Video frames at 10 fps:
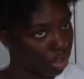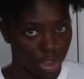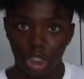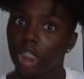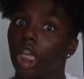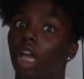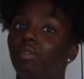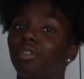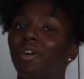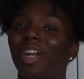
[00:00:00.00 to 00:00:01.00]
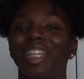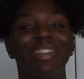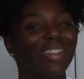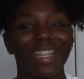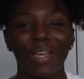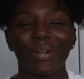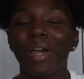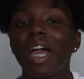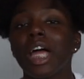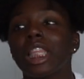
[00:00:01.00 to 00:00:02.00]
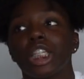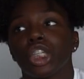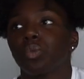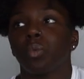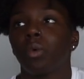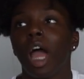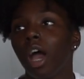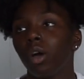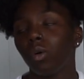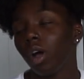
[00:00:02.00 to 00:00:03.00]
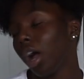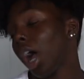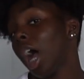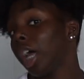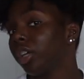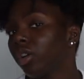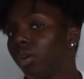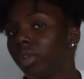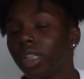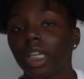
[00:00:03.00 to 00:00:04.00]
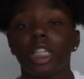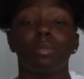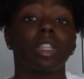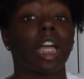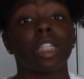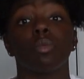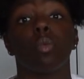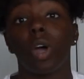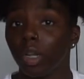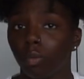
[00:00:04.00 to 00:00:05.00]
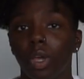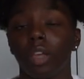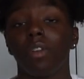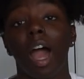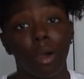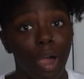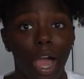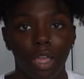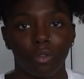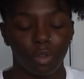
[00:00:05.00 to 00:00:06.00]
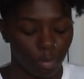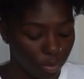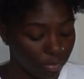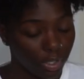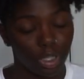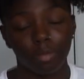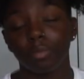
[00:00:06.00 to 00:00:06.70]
Today I'm recording a video. That's just how I go with things, but that's one way of how I feel motivated.